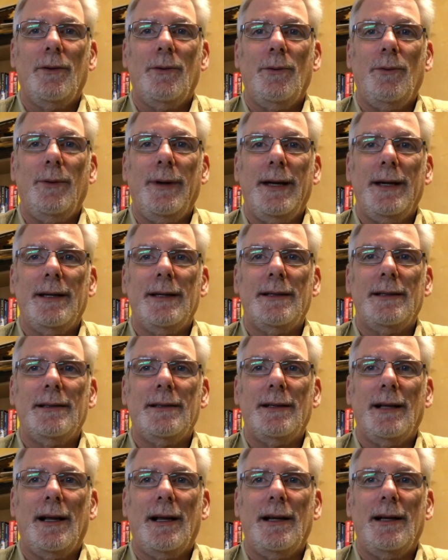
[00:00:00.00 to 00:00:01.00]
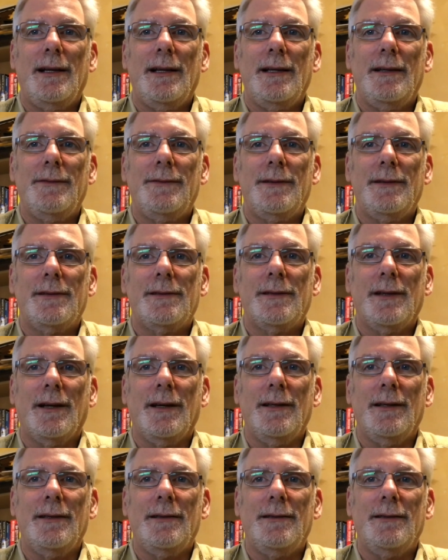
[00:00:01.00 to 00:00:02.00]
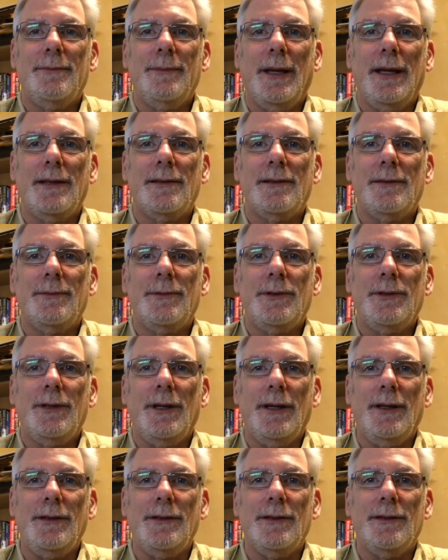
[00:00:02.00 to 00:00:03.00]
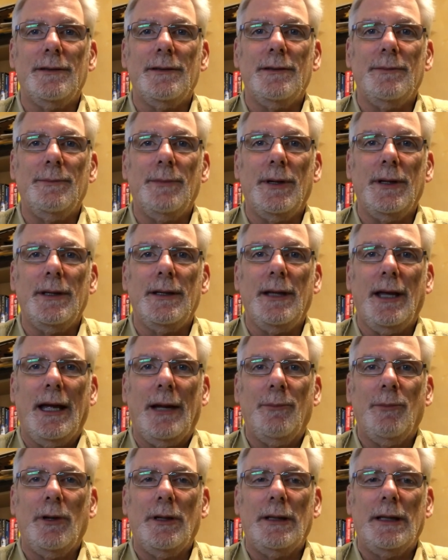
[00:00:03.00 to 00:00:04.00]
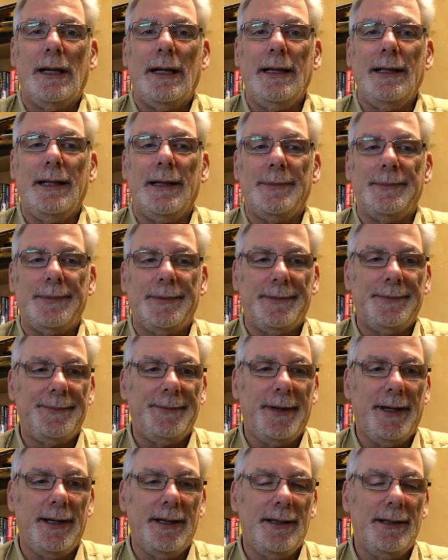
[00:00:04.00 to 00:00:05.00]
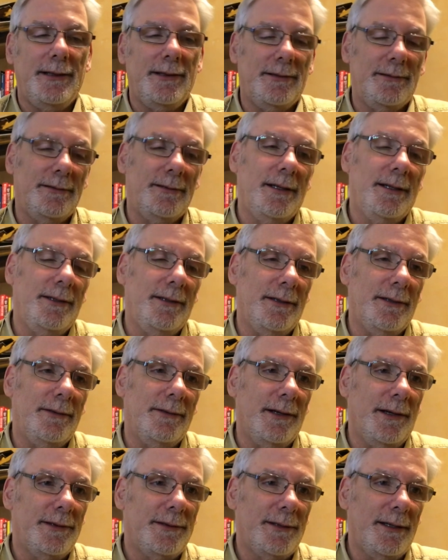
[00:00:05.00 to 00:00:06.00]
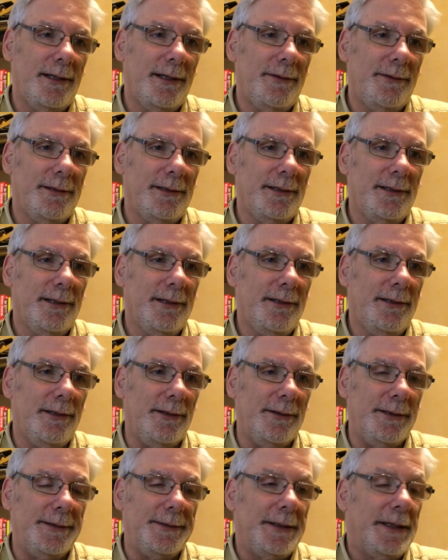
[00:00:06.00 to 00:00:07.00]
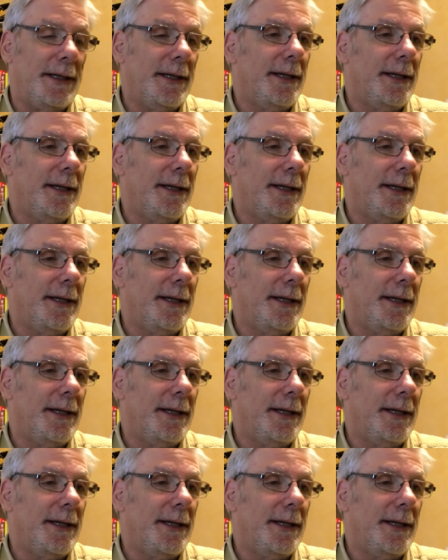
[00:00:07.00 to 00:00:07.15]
Well, I've decided to make some changes in my camera lineup. I know. I said I wasn't going to do it.